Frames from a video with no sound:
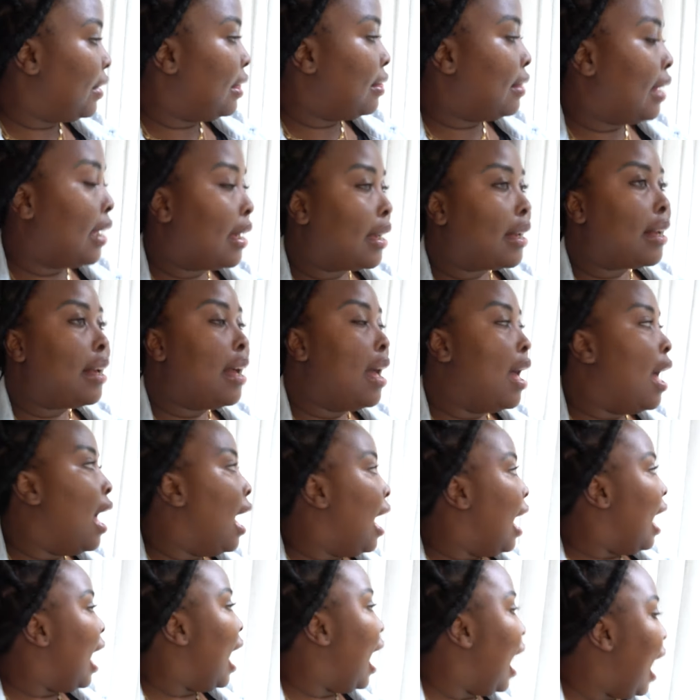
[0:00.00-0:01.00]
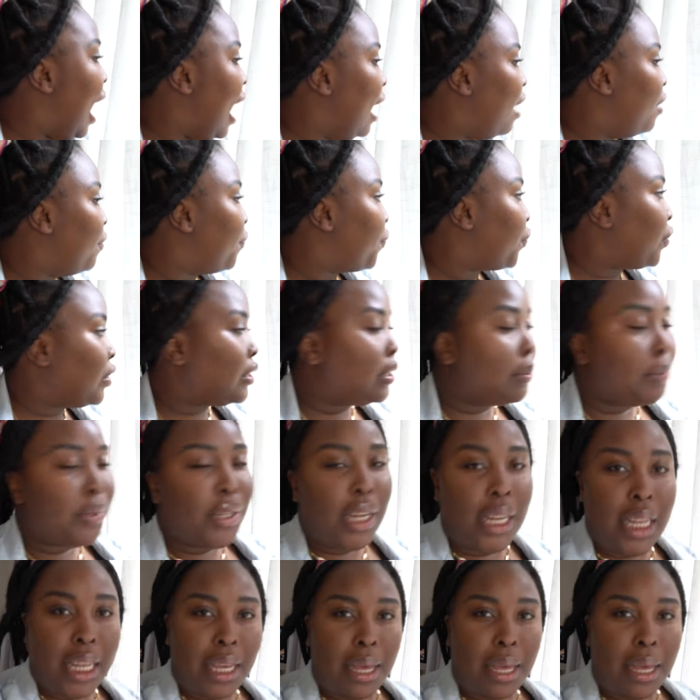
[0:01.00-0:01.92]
Like, of course I'm gonna